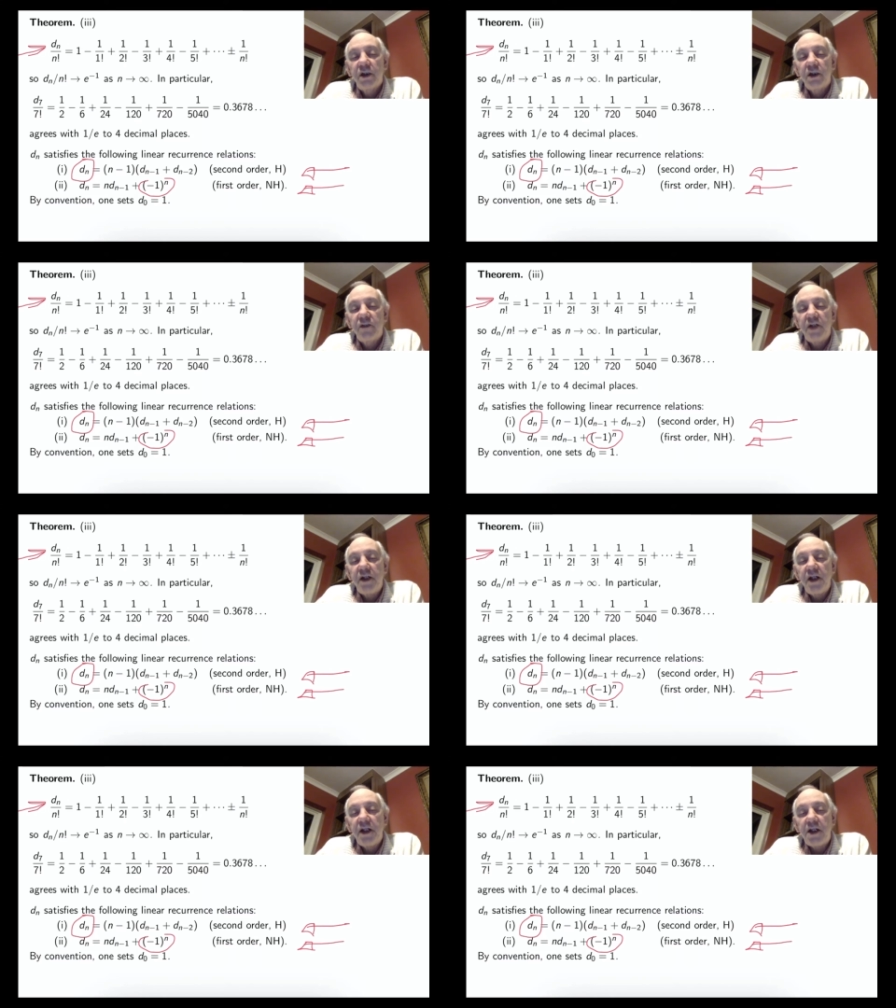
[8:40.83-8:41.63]
It's very
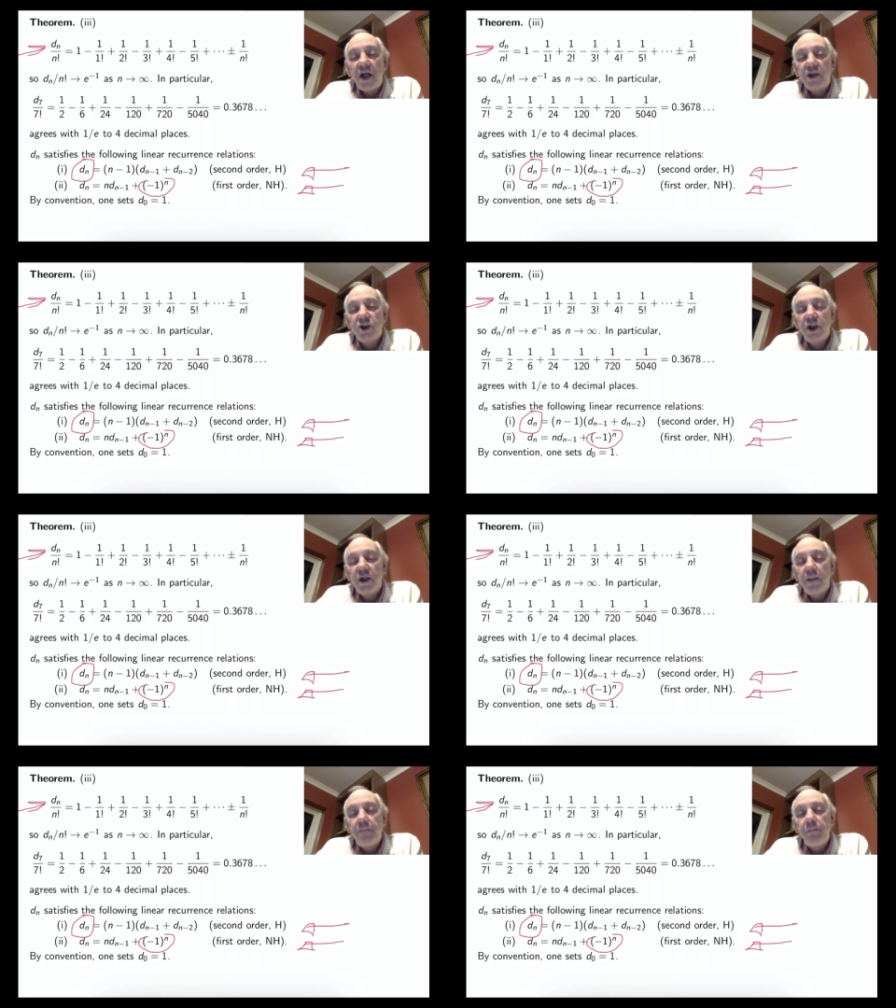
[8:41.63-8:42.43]
neat
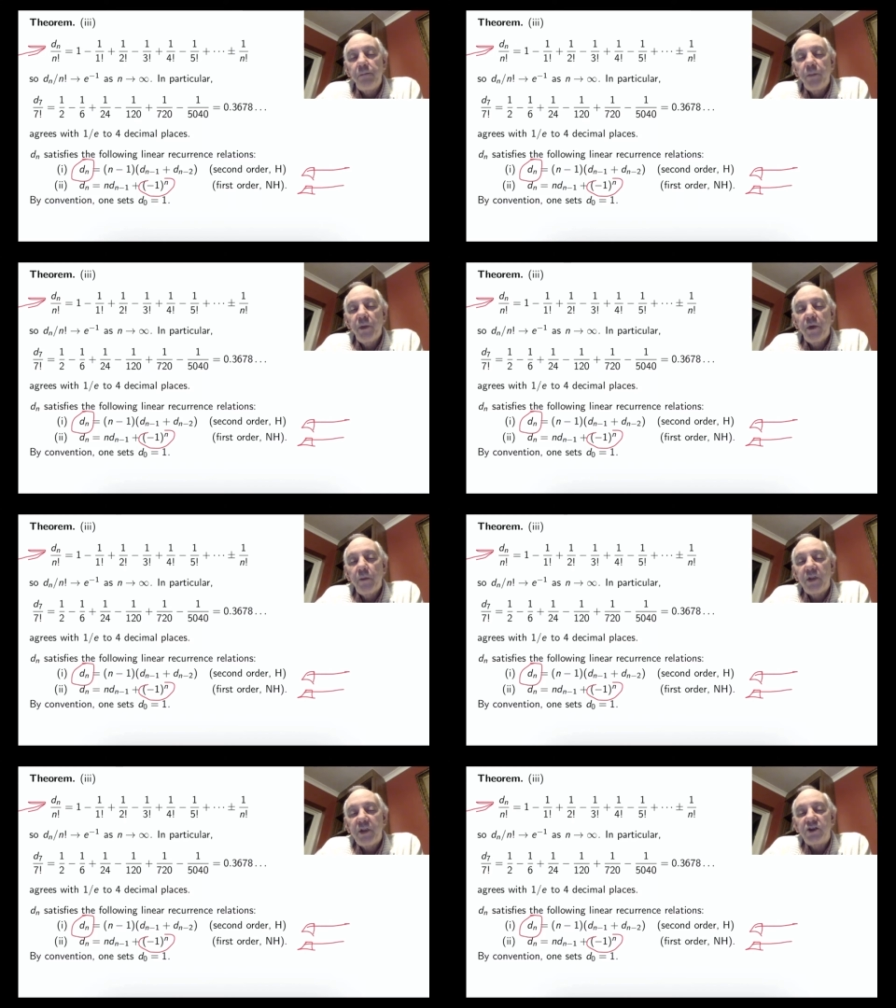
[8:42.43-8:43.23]
actually,
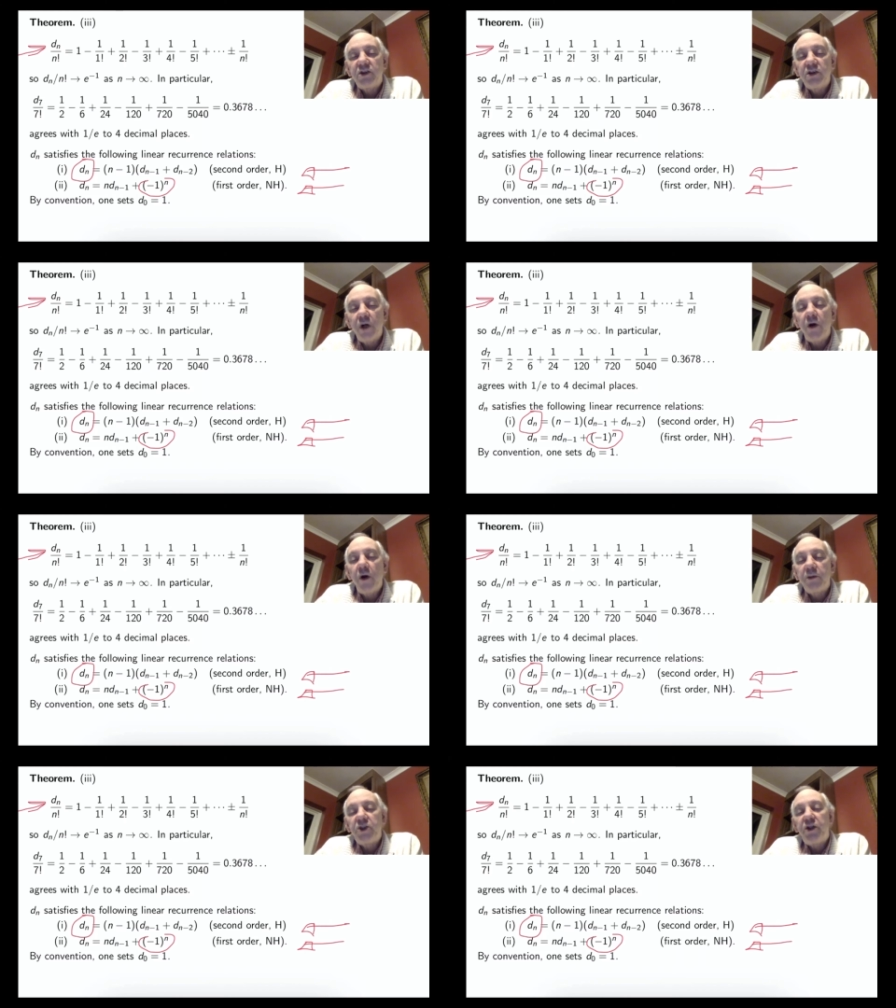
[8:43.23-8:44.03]
but it's
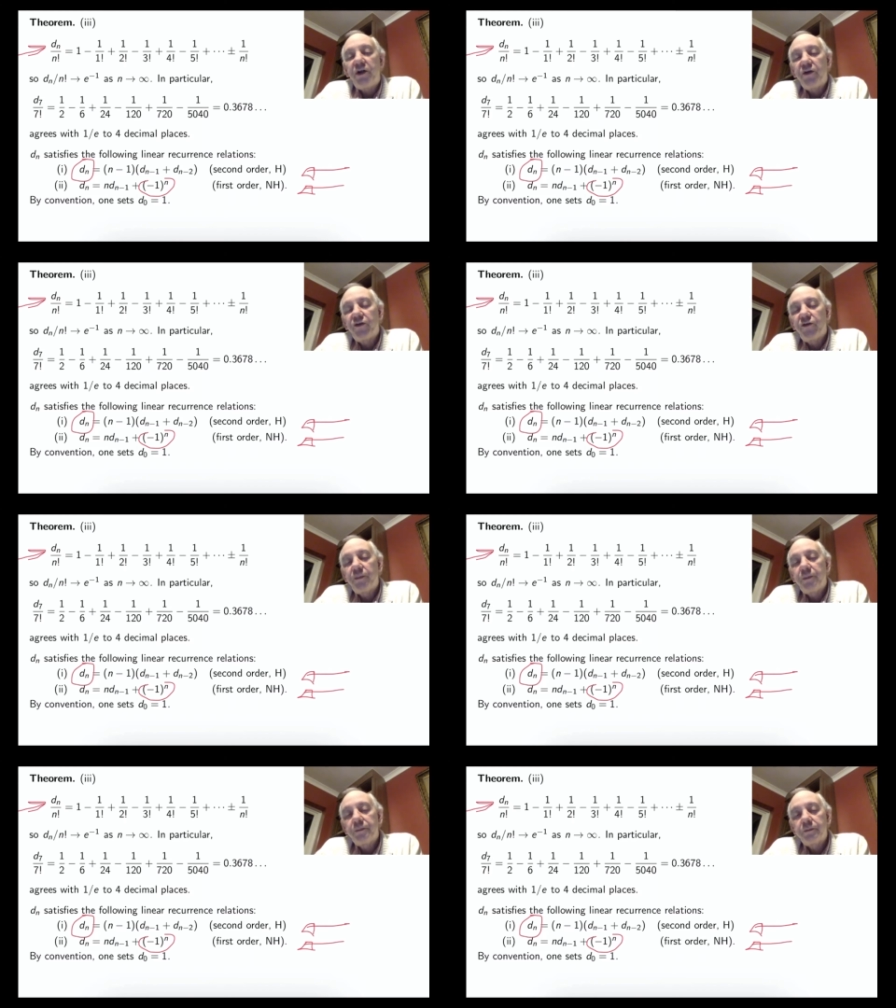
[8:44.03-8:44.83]
non-homogeneous
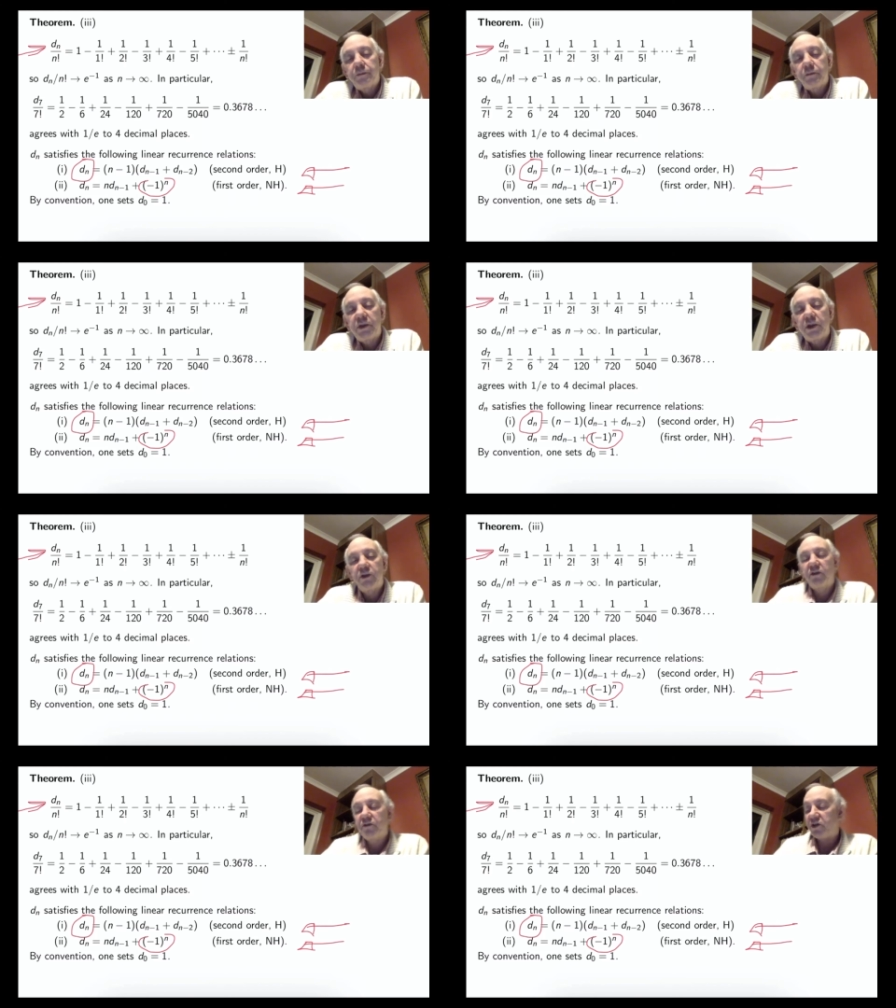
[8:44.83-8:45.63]

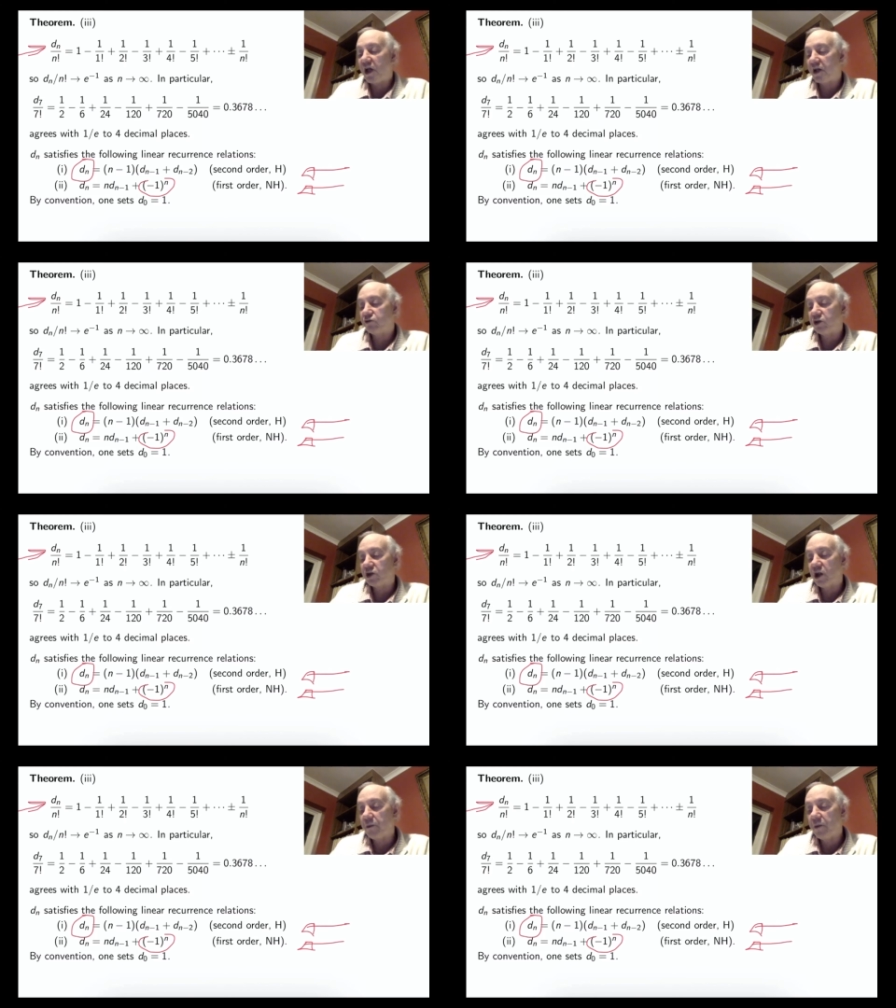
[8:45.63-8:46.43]
because of this extra
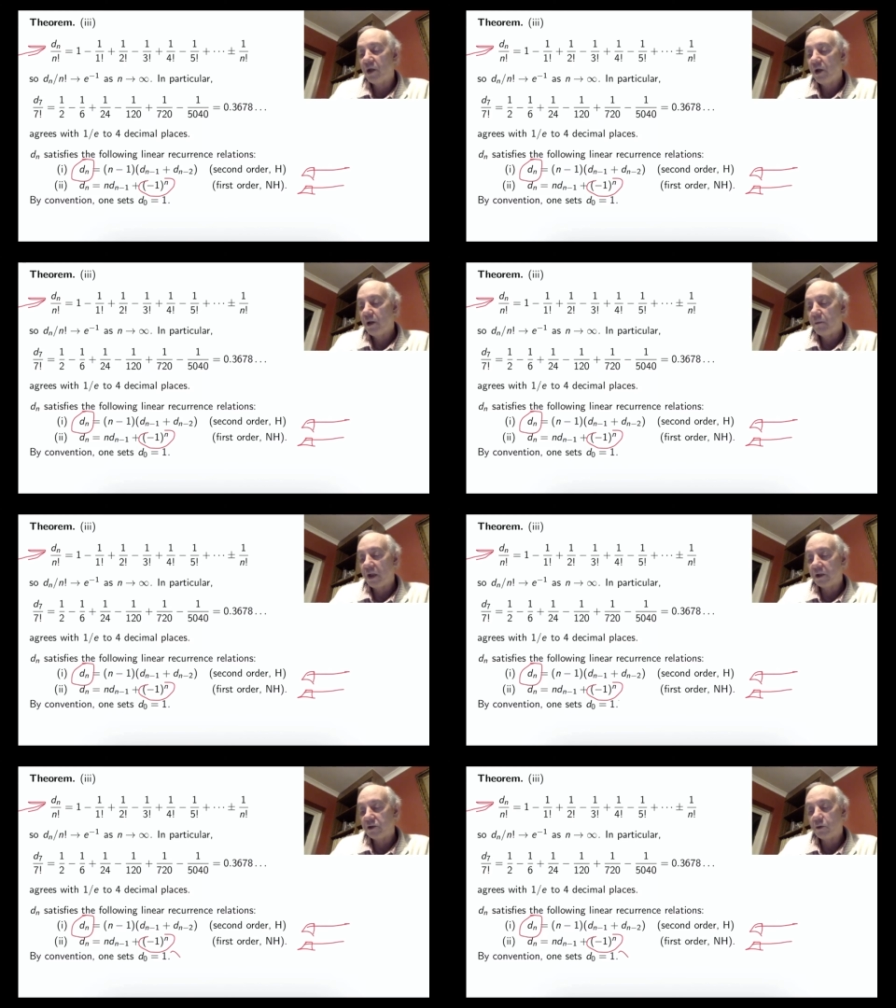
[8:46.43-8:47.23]
term
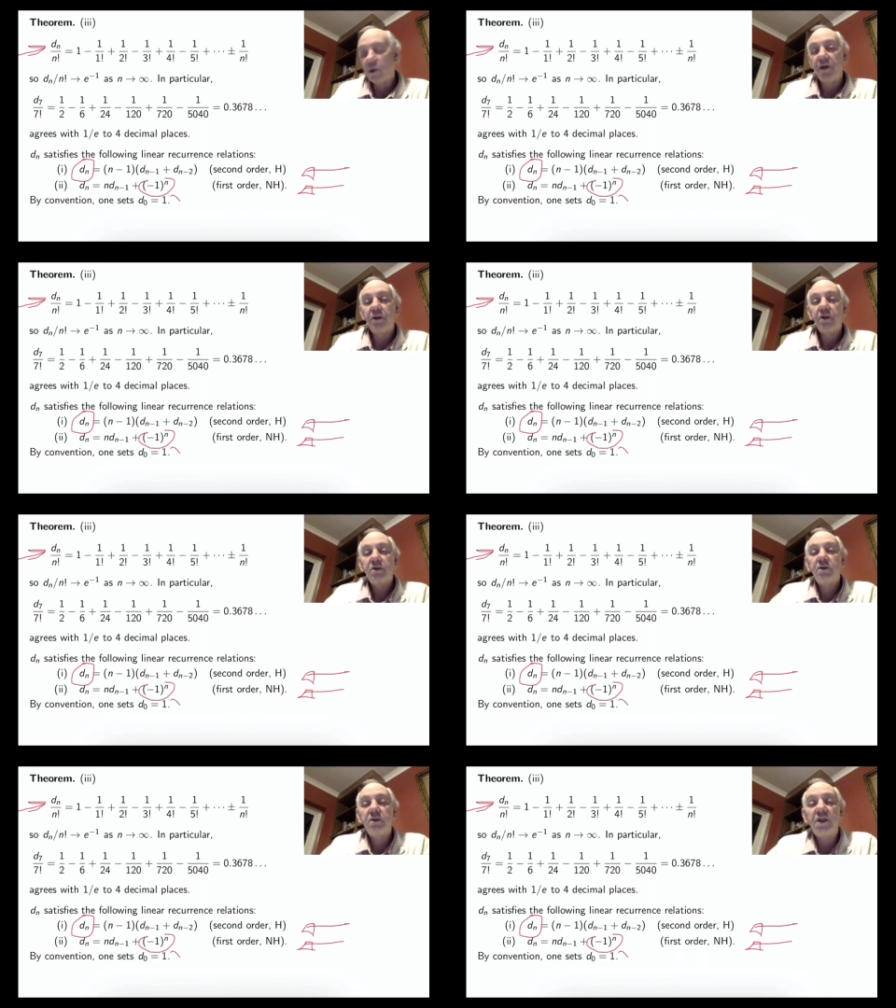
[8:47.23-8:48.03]
minus 1
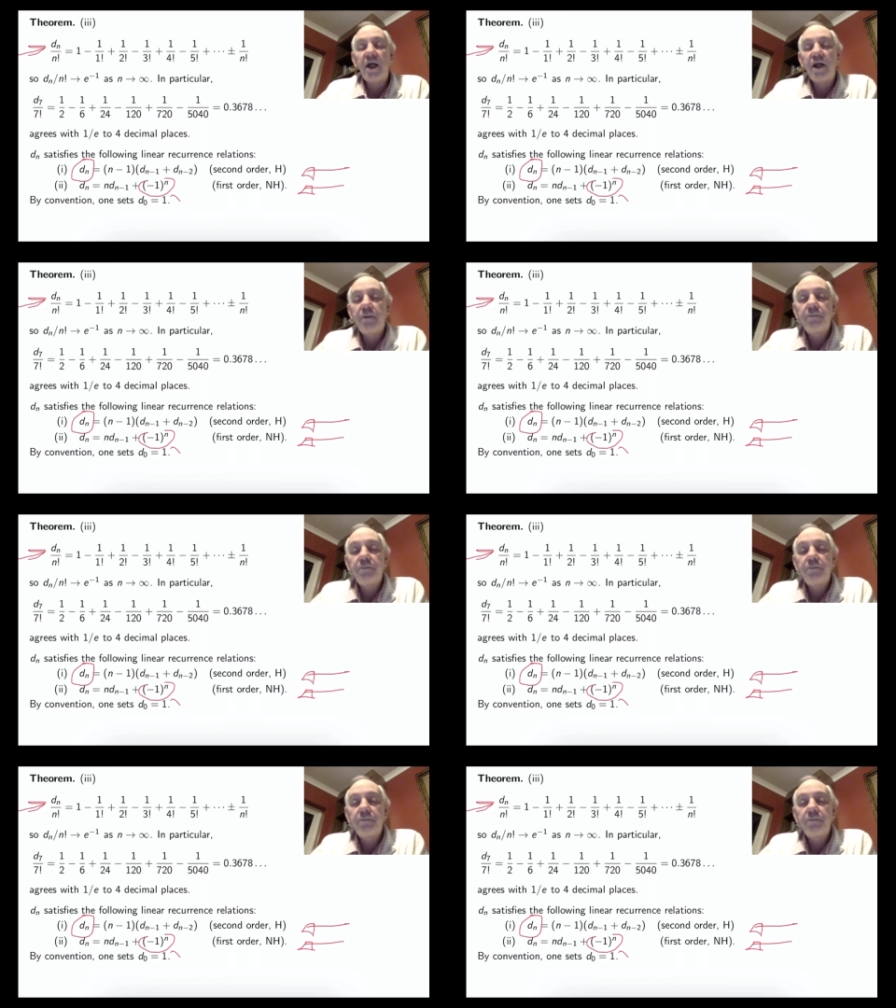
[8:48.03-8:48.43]
to the n.